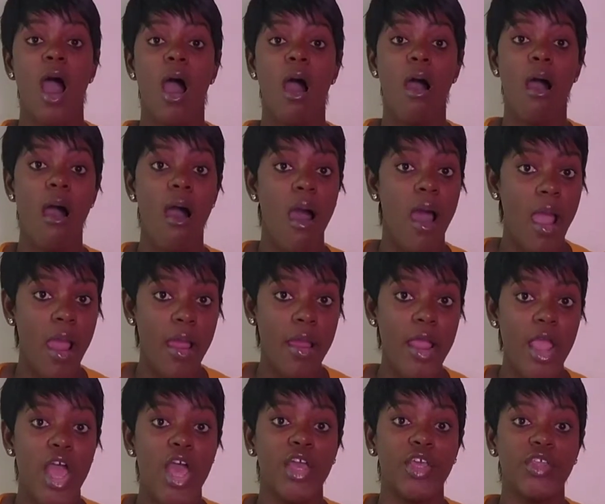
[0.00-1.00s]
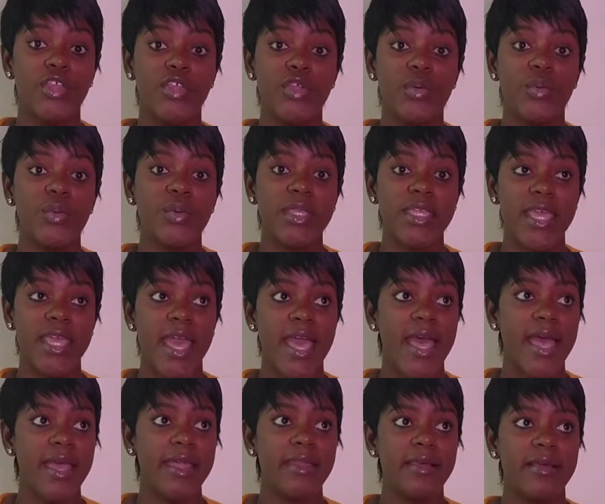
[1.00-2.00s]
or you
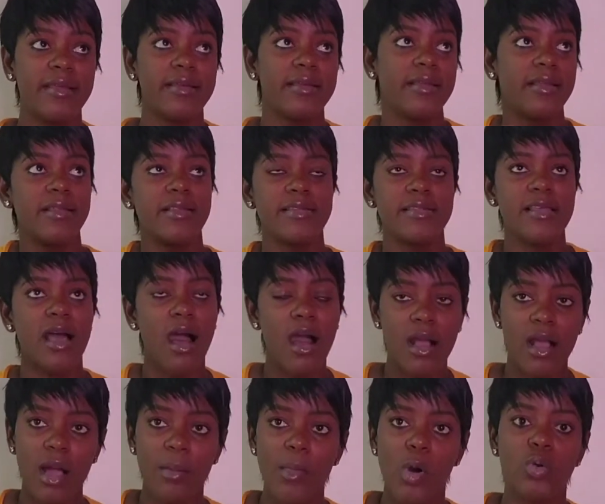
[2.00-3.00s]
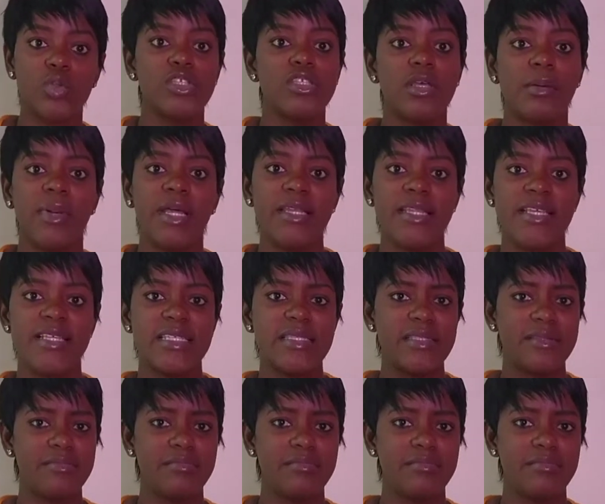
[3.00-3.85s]
can talk about some of these